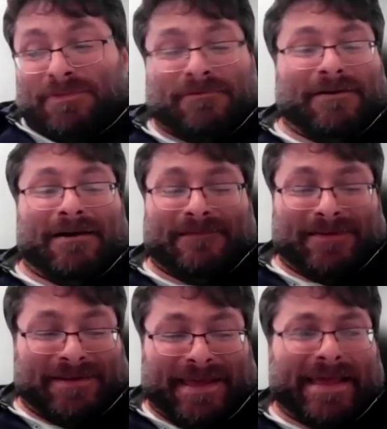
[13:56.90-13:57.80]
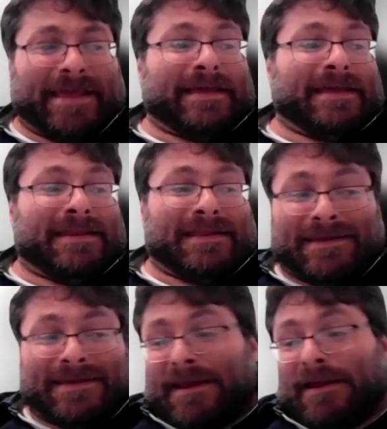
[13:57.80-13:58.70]
throughout the day and
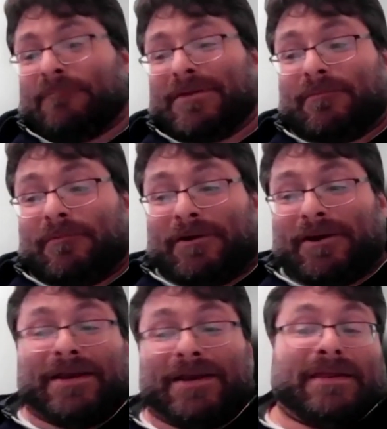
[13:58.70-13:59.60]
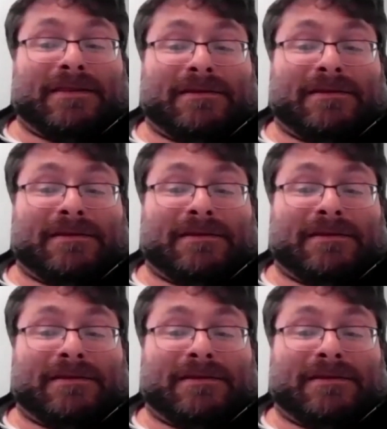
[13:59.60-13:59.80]
get up in the morning and